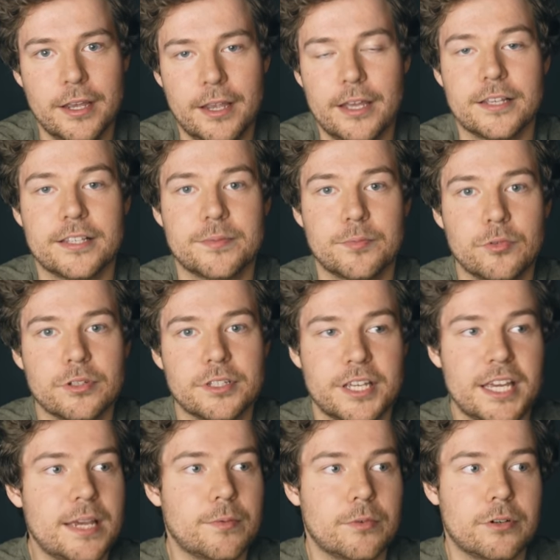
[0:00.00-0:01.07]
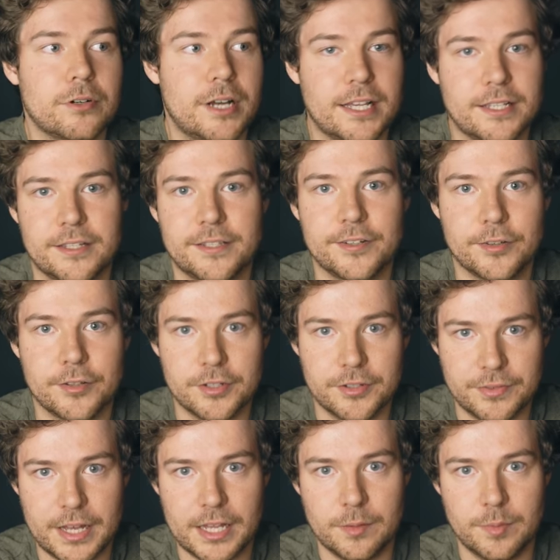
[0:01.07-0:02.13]
in a small team or as a solo
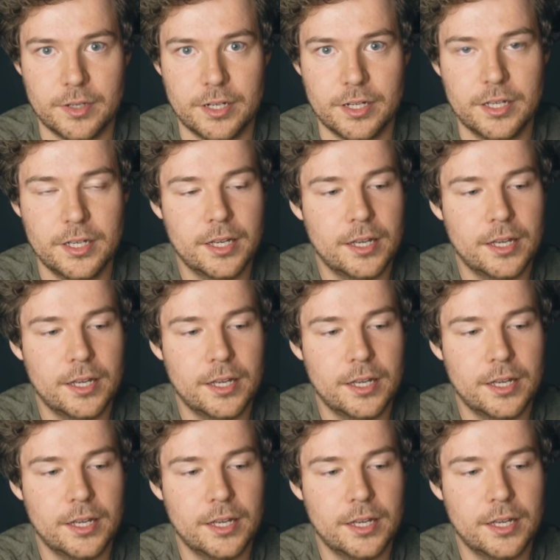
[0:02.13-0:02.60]
developer.